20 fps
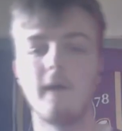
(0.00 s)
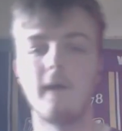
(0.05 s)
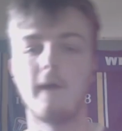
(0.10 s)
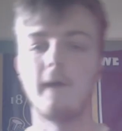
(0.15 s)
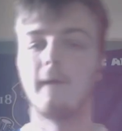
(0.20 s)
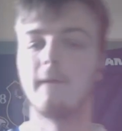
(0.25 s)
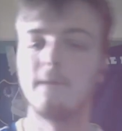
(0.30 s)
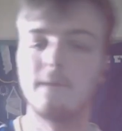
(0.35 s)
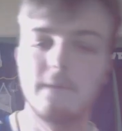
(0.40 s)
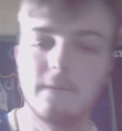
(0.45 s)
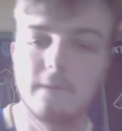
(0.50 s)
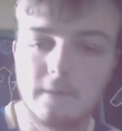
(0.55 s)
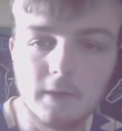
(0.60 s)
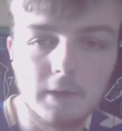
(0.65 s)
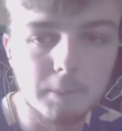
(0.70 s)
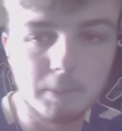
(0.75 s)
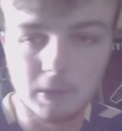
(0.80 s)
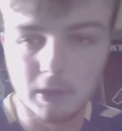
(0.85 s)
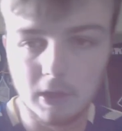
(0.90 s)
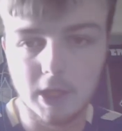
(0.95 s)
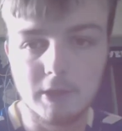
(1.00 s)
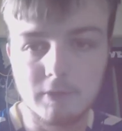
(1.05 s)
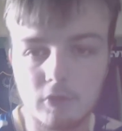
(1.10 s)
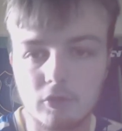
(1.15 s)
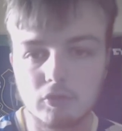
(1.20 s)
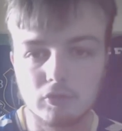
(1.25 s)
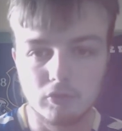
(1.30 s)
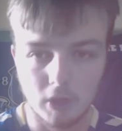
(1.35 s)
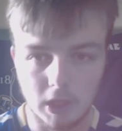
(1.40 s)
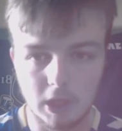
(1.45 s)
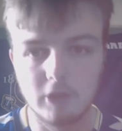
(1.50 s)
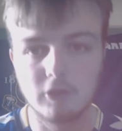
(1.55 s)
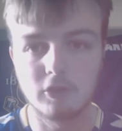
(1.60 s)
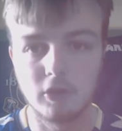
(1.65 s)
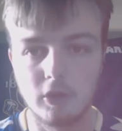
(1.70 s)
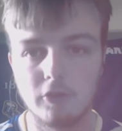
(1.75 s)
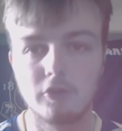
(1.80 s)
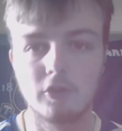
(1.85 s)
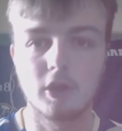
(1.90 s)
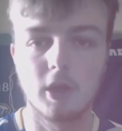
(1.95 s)
And the belief is really
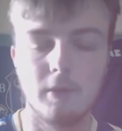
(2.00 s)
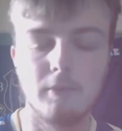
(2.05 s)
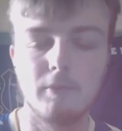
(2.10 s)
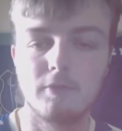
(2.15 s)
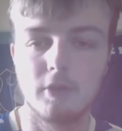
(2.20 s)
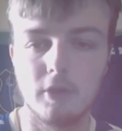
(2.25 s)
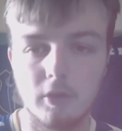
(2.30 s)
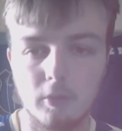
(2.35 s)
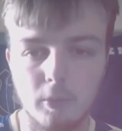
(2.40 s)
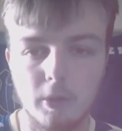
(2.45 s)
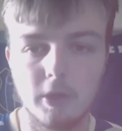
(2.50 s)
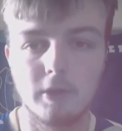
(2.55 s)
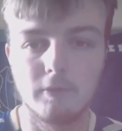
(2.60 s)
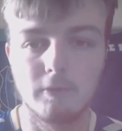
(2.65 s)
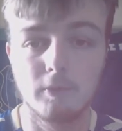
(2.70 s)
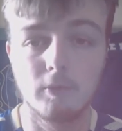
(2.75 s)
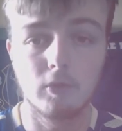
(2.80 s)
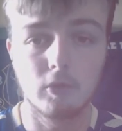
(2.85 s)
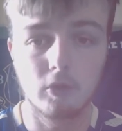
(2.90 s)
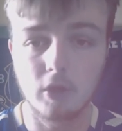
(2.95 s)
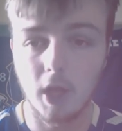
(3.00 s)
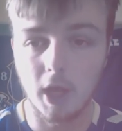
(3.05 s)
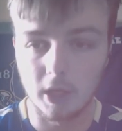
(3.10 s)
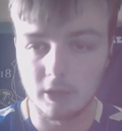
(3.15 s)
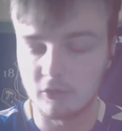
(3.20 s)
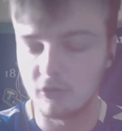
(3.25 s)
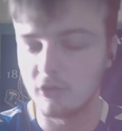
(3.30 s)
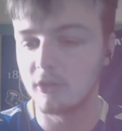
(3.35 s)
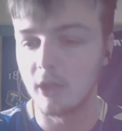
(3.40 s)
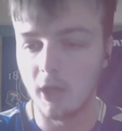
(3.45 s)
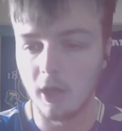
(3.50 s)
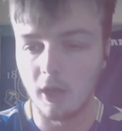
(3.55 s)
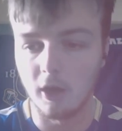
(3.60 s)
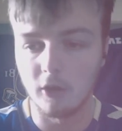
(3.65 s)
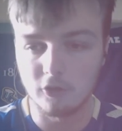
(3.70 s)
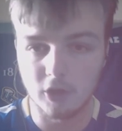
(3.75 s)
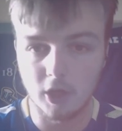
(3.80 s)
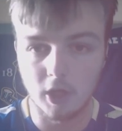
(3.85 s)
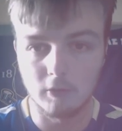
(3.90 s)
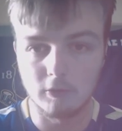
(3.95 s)
starting to come through that we can actually get
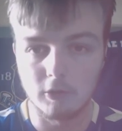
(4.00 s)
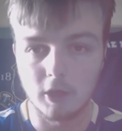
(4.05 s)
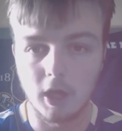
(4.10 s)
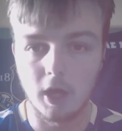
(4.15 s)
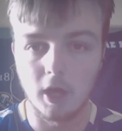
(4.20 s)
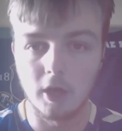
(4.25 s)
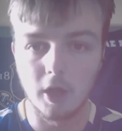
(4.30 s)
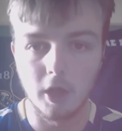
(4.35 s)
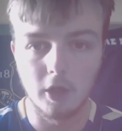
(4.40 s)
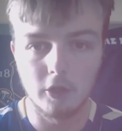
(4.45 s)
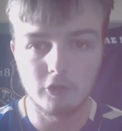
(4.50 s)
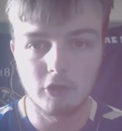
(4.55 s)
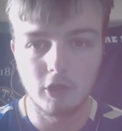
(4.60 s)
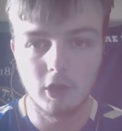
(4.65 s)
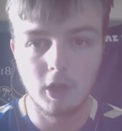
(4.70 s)
ourselves out of this.